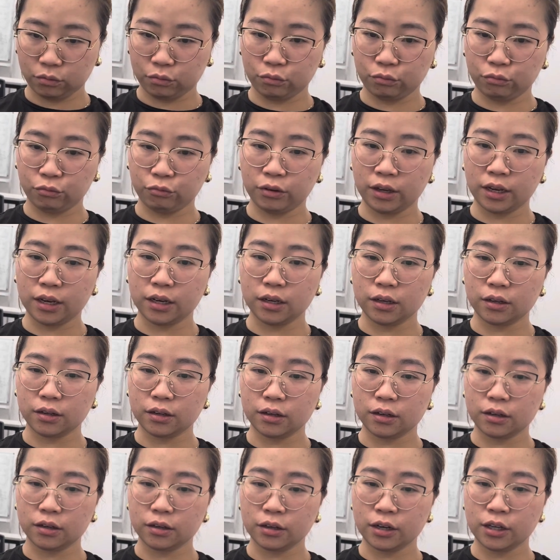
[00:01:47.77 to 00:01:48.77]
we
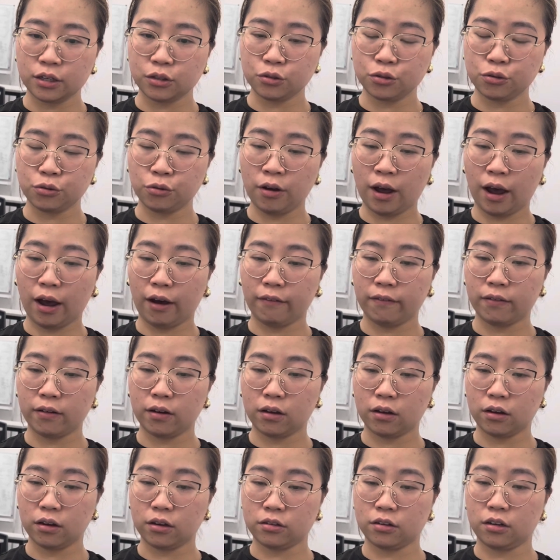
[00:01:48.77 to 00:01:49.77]
need to have
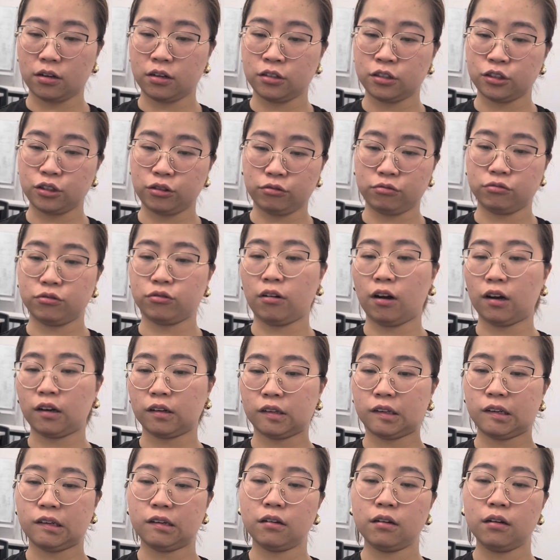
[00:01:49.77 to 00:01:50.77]
the
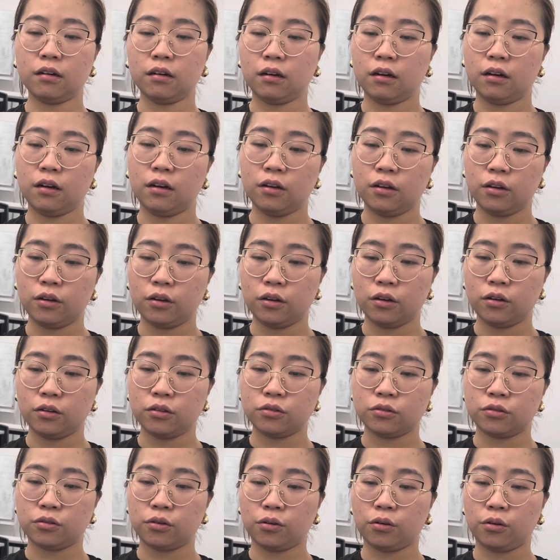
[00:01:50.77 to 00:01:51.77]
instructor
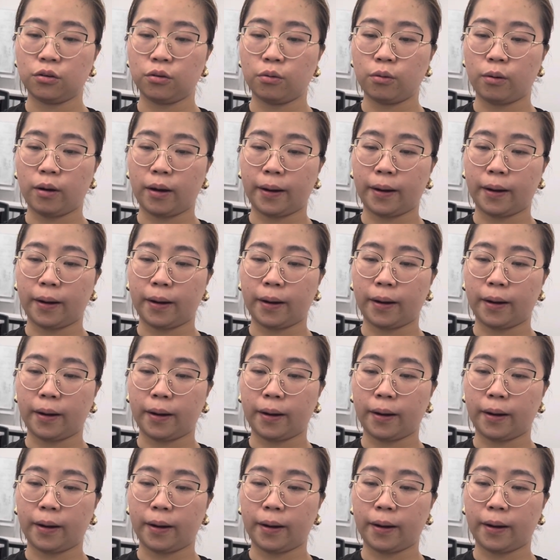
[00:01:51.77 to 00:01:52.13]
to